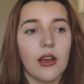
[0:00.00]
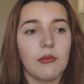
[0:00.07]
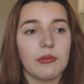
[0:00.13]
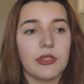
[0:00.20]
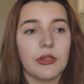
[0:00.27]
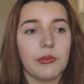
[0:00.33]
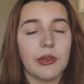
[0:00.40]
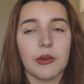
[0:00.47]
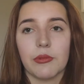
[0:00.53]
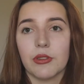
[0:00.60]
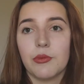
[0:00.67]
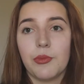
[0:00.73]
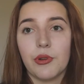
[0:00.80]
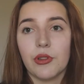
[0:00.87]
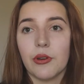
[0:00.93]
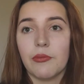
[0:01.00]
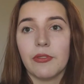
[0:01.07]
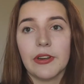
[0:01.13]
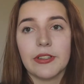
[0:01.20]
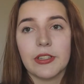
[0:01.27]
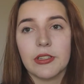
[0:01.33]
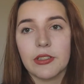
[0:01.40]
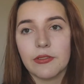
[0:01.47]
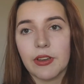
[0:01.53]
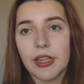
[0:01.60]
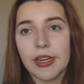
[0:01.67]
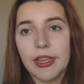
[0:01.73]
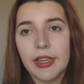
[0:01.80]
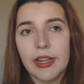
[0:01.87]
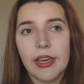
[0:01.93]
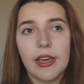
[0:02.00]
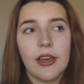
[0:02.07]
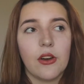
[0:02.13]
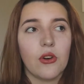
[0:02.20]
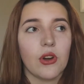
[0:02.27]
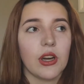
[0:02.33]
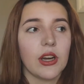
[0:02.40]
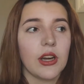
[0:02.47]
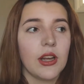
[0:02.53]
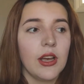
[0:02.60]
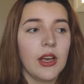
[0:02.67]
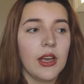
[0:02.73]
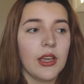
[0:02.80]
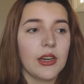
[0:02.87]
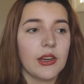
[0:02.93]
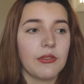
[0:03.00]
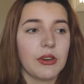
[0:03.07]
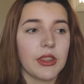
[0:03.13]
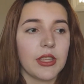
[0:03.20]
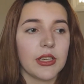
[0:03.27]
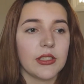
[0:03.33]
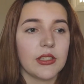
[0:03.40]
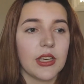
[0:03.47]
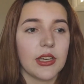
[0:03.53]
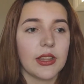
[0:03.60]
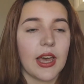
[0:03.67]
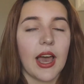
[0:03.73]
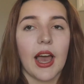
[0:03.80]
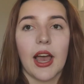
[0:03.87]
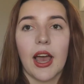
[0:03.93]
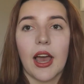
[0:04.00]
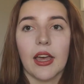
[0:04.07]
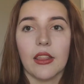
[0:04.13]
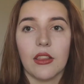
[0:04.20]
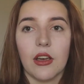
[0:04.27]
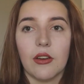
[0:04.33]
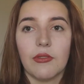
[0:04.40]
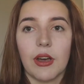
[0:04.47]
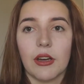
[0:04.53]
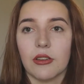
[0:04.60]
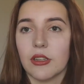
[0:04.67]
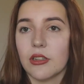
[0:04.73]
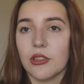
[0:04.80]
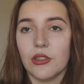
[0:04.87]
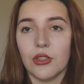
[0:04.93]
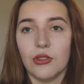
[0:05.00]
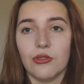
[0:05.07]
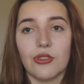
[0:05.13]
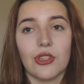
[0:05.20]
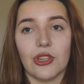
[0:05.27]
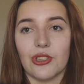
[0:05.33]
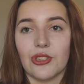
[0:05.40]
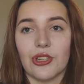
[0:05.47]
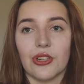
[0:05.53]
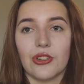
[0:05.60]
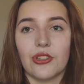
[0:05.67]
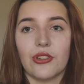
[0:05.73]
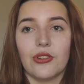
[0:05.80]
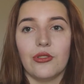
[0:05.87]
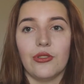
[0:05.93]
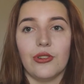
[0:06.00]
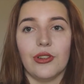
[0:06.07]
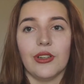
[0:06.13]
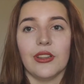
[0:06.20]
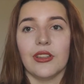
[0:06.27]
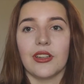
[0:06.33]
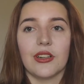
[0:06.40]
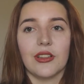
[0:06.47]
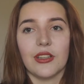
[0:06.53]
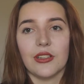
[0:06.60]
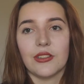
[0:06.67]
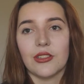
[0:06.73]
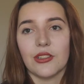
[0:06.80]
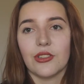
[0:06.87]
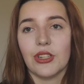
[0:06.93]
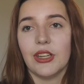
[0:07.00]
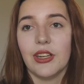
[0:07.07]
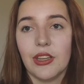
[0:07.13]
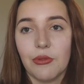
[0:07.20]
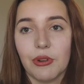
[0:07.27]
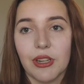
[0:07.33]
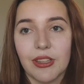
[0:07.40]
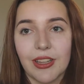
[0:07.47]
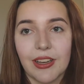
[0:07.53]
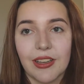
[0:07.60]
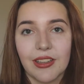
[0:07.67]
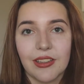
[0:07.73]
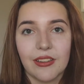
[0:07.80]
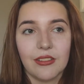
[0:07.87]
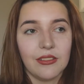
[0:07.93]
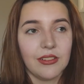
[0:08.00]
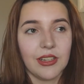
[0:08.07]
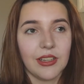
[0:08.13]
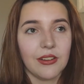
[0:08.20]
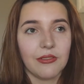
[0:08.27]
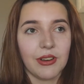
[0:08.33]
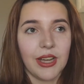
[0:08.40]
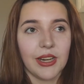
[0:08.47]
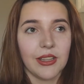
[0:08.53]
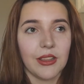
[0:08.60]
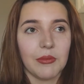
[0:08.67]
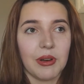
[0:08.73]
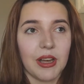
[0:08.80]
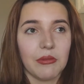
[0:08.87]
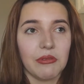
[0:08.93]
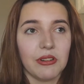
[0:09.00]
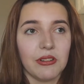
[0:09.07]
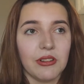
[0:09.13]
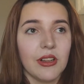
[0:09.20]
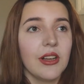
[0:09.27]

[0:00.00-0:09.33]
to be able to pull up verses if I need it or different things like that. I love how you could use the search tool and literally search any word that you need to find in the Bible